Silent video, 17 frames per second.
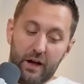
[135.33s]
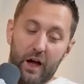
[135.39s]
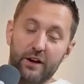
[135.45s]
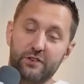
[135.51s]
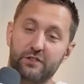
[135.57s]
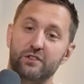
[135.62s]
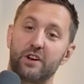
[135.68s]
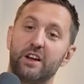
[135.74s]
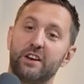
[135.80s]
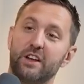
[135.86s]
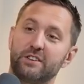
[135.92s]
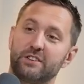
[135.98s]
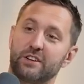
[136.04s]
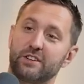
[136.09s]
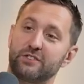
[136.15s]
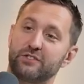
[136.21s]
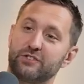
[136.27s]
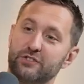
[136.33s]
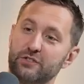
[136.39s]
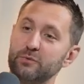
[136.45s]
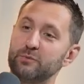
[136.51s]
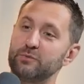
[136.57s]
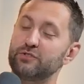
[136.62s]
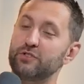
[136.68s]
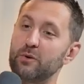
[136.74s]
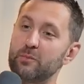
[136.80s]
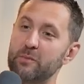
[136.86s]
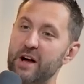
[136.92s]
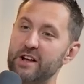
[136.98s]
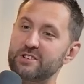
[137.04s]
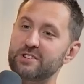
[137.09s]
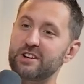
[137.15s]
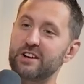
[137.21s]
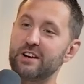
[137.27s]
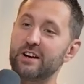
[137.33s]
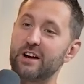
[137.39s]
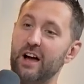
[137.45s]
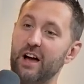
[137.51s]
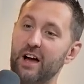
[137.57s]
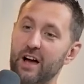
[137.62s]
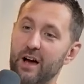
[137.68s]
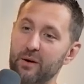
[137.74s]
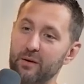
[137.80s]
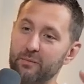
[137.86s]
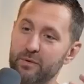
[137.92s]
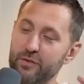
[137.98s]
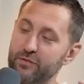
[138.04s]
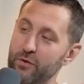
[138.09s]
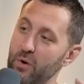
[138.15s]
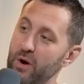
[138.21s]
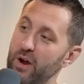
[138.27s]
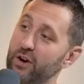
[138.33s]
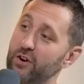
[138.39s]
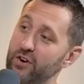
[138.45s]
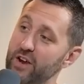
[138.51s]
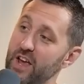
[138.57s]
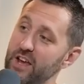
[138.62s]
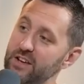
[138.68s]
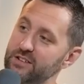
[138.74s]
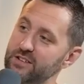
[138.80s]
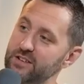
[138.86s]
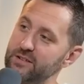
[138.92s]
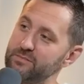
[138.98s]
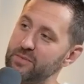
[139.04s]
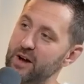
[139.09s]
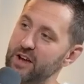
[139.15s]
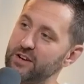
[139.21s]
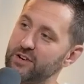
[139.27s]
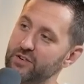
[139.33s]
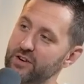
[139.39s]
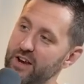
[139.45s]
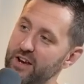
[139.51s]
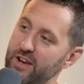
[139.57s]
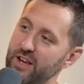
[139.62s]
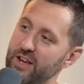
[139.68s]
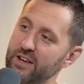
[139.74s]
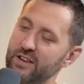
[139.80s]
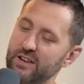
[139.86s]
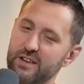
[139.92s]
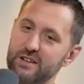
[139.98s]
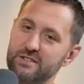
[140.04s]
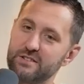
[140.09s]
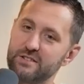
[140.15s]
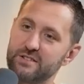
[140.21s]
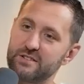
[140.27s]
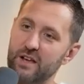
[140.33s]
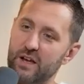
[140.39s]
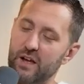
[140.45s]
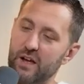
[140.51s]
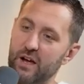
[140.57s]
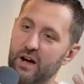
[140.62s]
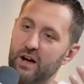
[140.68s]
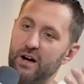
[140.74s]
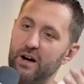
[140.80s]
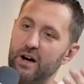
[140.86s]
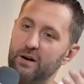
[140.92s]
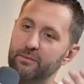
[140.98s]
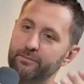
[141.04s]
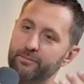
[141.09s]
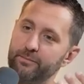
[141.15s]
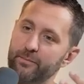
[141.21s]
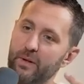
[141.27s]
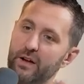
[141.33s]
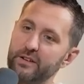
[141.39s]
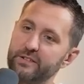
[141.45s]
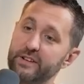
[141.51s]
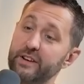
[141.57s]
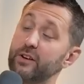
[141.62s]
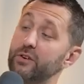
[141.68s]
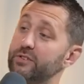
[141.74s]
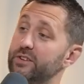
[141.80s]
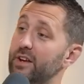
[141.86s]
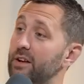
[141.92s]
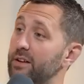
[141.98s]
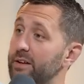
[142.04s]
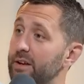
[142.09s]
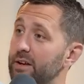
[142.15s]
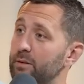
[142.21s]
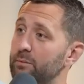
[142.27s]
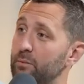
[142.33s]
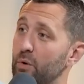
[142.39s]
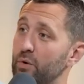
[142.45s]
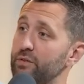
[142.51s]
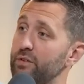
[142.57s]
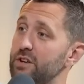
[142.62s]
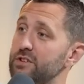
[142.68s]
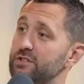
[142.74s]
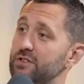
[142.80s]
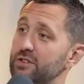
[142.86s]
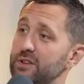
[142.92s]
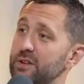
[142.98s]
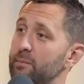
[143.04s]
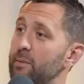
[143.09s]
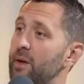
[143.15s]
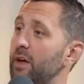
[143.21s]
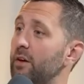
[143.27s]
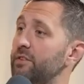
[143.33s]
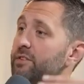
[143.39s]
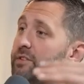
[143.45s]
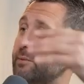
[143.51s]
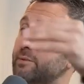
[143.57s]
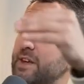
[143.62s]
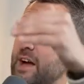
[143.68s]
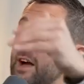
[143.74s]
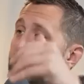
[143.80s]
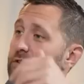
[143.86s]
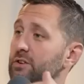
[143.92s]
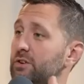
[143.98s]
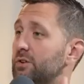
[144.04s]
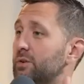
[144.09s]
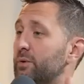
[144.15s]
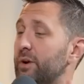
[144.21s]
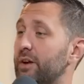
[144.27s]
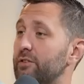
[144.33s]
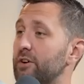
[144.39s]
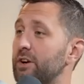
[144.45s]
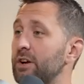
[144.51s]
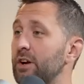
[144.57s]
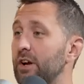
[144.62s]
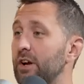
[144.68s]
I try not to consume so much before I create. And my creating is I send out daily motivational emails, some tactical or whatever.